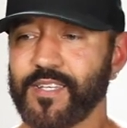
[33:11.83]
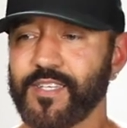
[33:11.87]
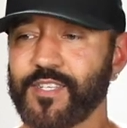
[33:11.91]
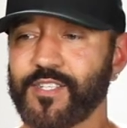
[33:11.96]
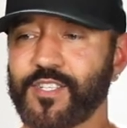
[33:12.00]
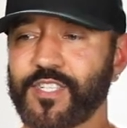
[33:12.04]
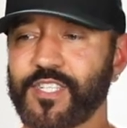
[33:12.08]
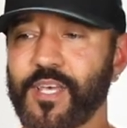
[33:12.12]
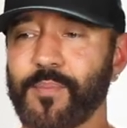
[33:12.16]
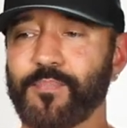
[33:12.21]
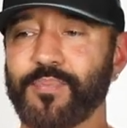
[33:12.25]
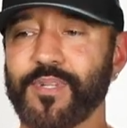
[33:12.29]

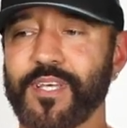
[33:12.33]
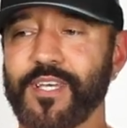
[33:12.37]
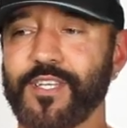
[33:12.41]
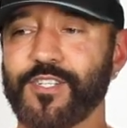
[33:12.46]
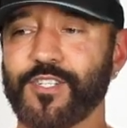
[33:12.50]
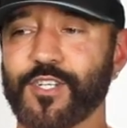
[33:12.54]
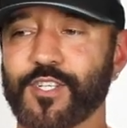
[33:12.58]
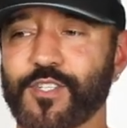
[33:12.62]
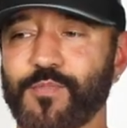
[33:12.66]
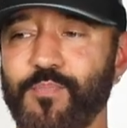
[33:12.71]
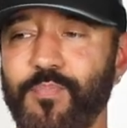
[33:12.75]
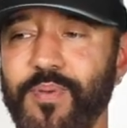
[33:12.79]
Simply
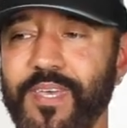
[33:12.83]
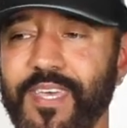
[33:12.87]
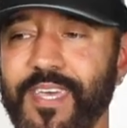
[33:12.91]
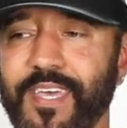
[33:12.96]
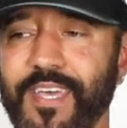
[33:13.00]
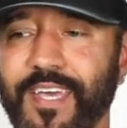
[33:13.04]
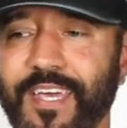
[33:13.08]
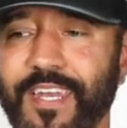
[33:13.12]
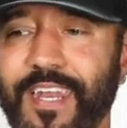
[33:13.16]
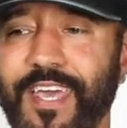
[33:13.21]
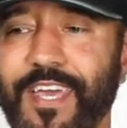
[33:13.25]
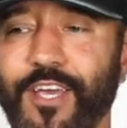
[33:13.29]
just
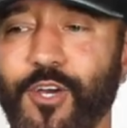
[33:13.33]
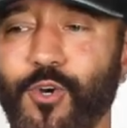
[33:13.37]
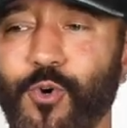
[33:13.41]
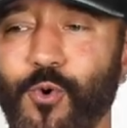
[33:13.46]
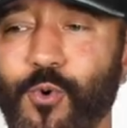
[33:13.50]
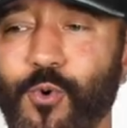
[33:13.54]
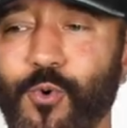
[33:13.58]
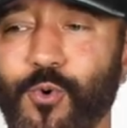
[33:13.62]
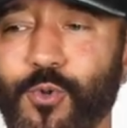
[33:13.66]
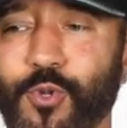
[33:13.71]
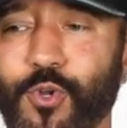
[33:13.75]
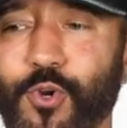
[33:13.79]
being in a
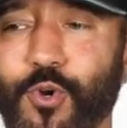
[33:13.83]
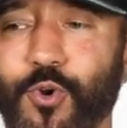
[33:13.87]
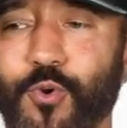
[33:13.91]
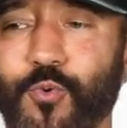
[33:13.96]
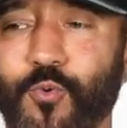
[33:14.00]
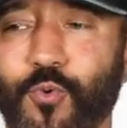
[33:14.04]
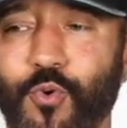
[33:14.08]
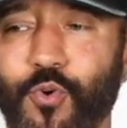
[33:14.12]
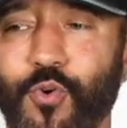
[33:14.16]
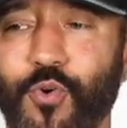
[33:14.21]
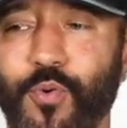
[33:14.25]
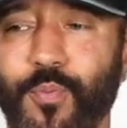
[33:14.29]
cooler
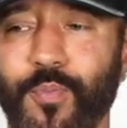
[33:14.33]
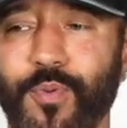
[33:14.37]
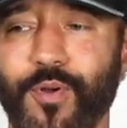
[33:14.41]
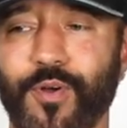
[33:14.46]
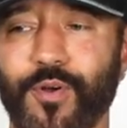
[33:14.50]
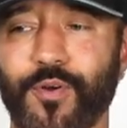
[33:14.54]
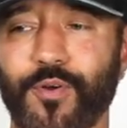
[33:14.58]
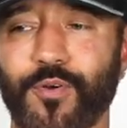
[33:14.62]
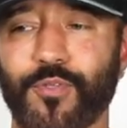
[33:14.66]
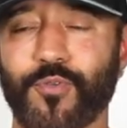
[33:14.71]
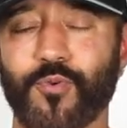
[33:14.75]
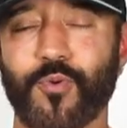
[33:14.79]
room
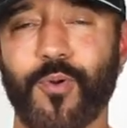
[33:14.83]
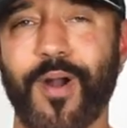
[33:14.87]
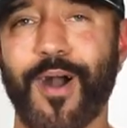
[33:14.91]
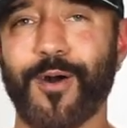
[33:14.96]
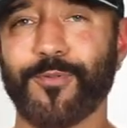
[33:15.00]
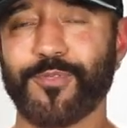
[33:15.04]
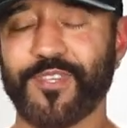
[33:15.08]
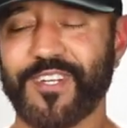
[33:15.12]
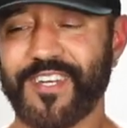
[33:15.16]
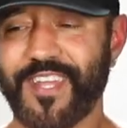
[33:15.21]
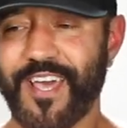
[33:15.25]
throughout the